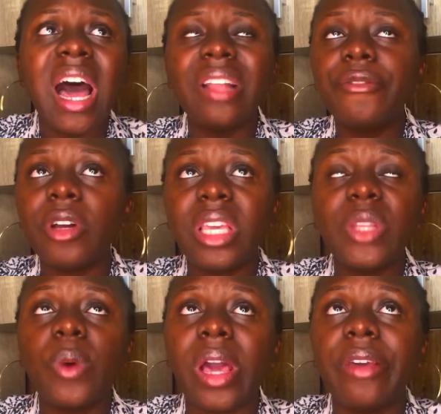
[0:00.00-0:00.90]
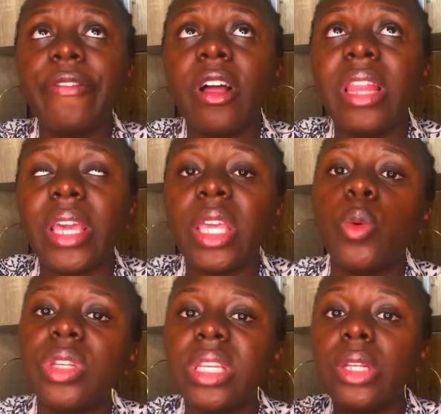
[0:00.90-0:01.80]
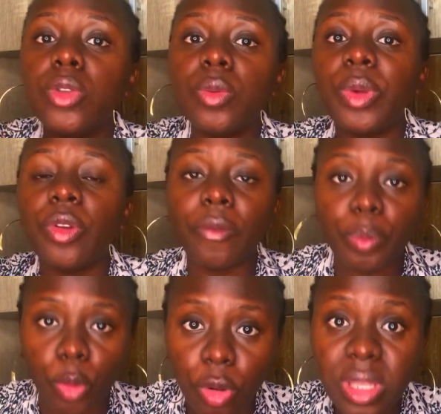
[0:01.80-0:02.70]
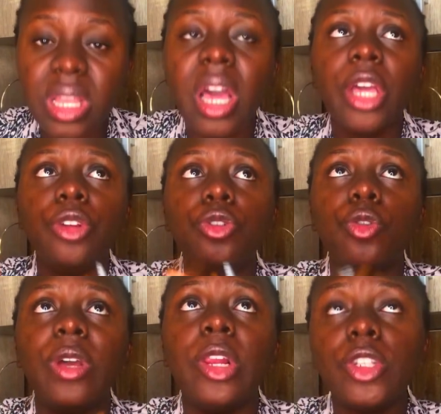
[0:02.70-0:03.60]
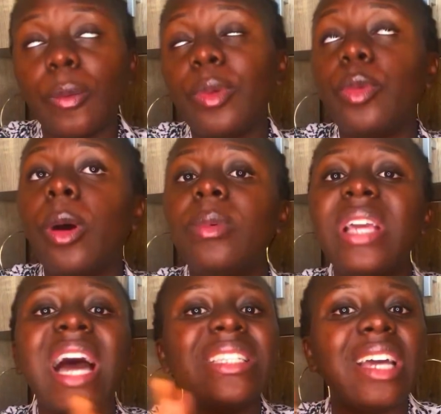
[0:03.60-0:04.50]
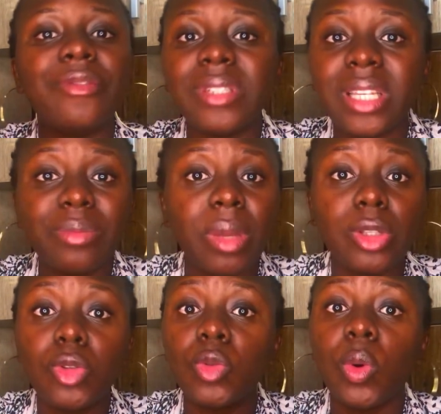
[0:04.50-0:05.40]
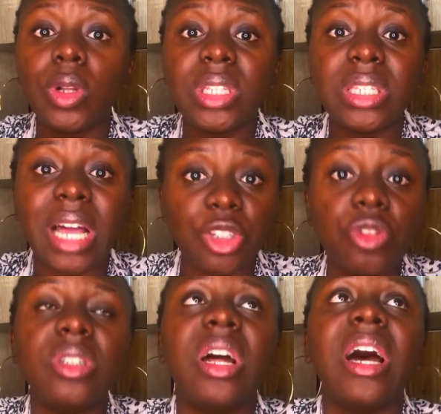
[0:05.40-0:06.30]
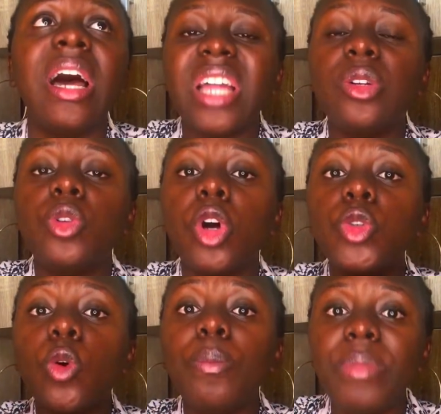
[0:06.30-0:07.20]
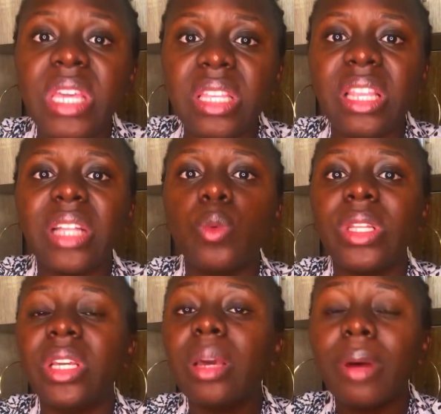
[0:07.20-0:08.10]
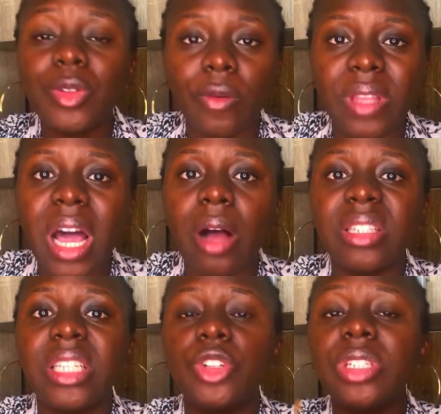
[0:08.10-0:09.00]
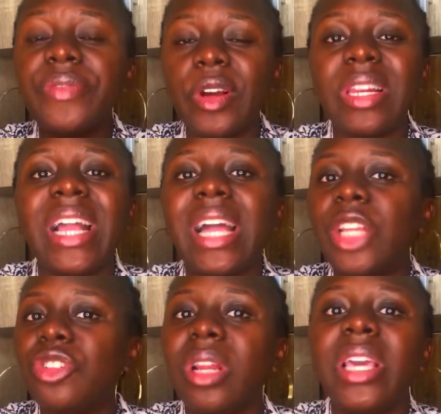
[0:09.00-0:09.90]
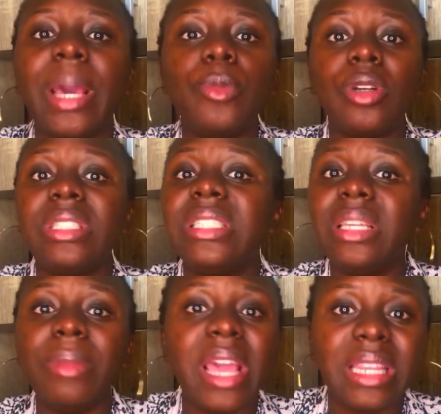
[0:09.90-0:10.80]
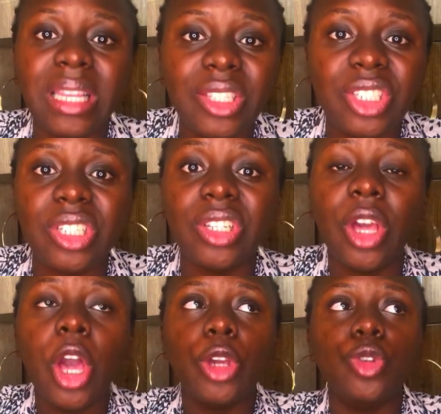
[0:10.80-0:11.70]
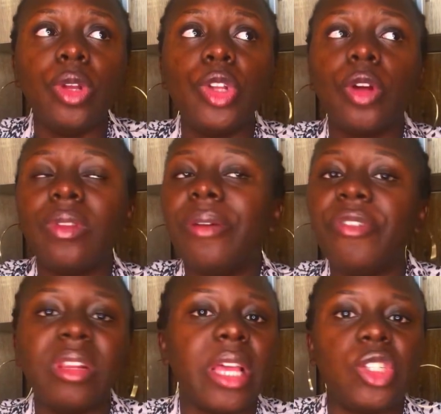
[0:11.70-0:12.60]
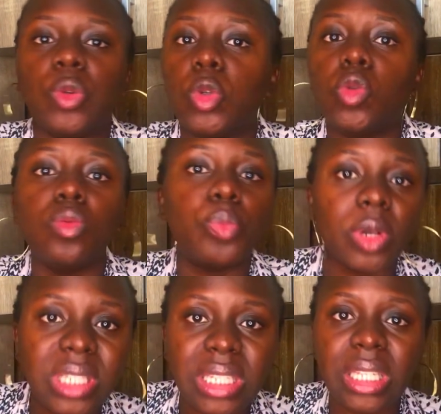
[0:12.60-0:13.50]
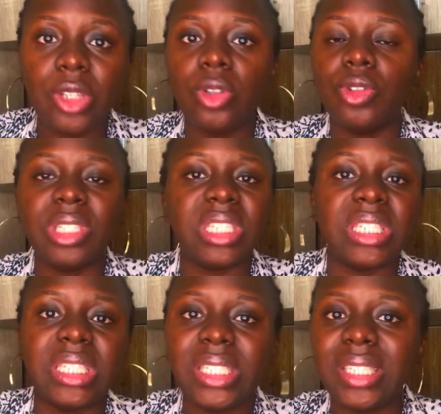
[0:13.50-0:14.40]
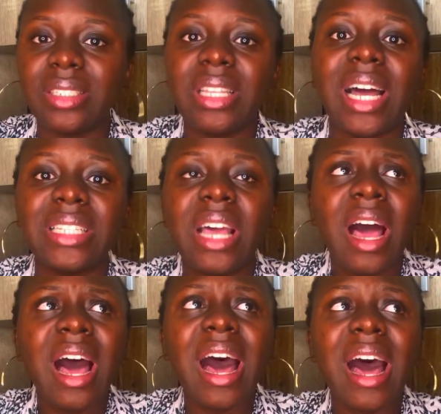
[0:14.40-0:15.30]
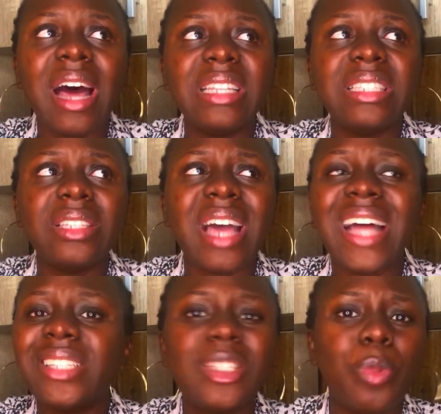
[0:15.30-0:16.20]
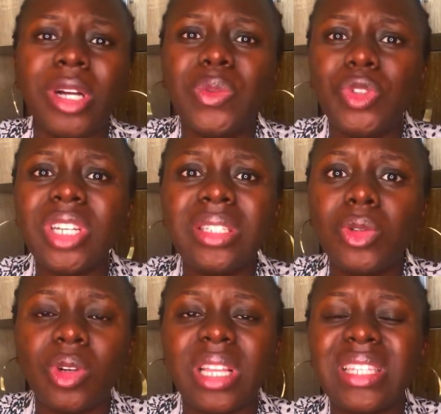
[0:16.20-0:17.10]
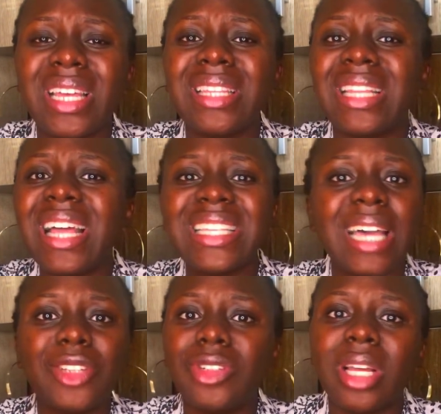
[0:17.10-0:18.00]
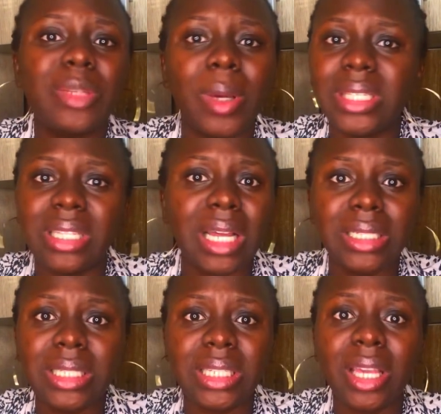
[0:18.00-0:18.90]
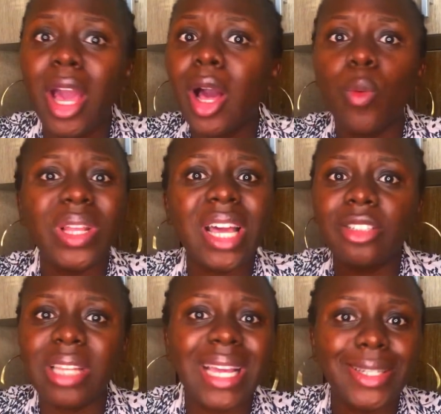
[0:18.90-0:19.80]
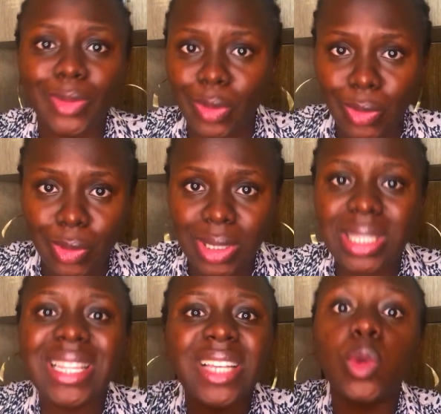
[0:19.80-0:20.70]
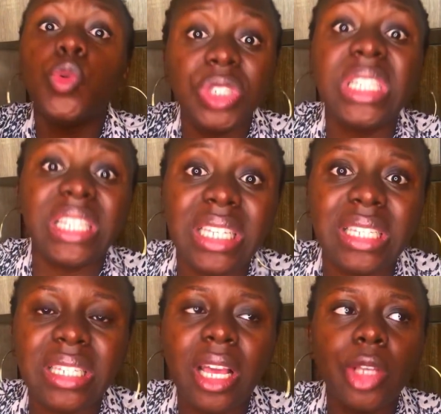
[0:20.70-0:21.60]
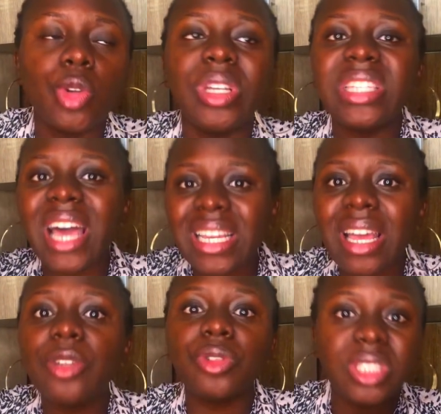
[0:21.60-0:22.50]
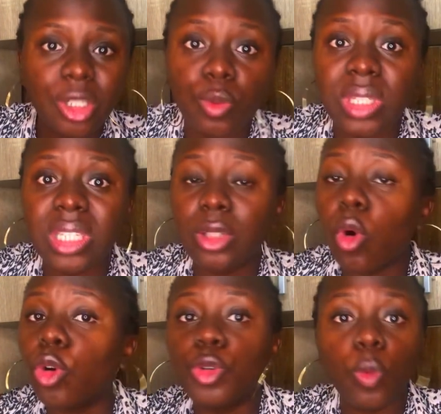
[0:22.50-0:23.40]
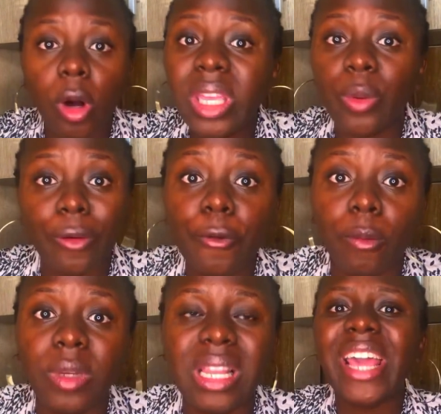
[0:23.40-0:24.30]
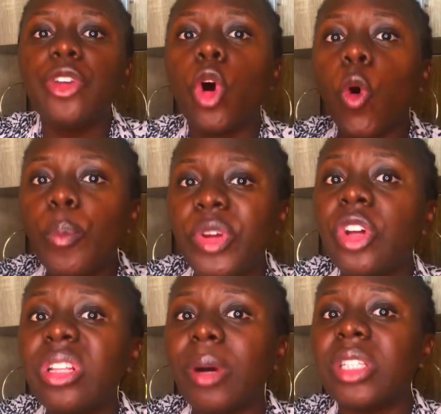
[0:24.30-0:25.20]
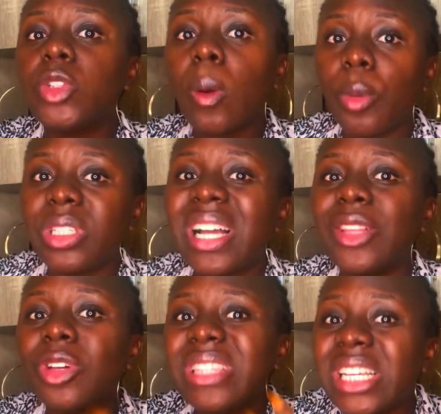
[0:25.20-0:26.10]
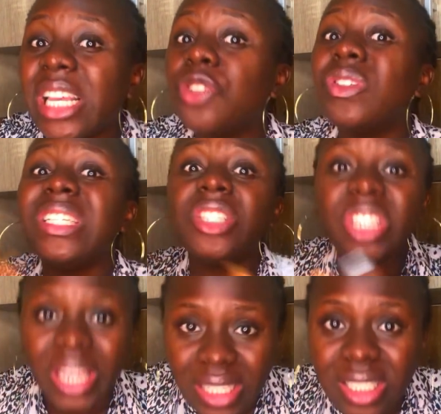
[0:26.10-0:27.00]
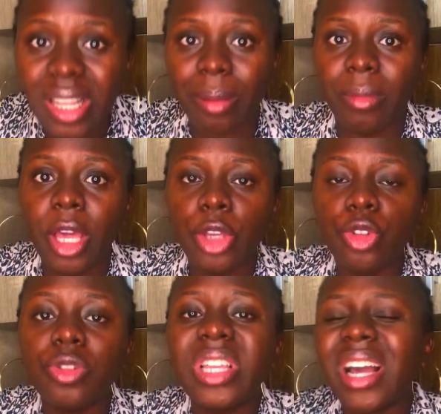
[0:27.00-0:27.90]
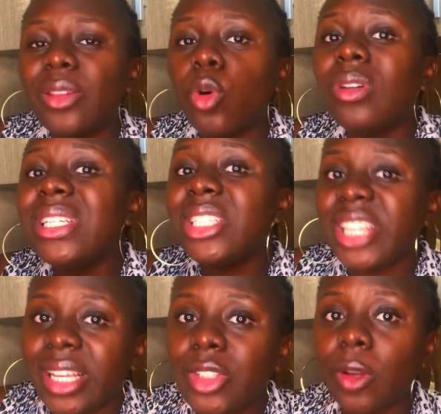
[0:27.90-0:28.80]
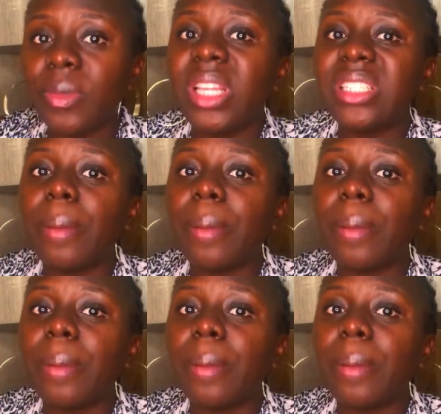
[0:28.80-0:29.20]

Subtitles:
And for Kid Wire, he felt like it it was a little bit of both. You know, a lot of people probably had their resentments towards Katrina, and it could also mean that when they came out of the house, they just felt like Katrina kept on the same energy. You know, a lot of them felt like she was too bossy, you know, she's this, she's that. And at this point, we just need to understand that that's Katrina's personality. Whether you like it or not, that's who she is. So it's either you deal with it or you walk away from it. Like, your opinion about somebody cannot necessarily change them. You know, they can only change some things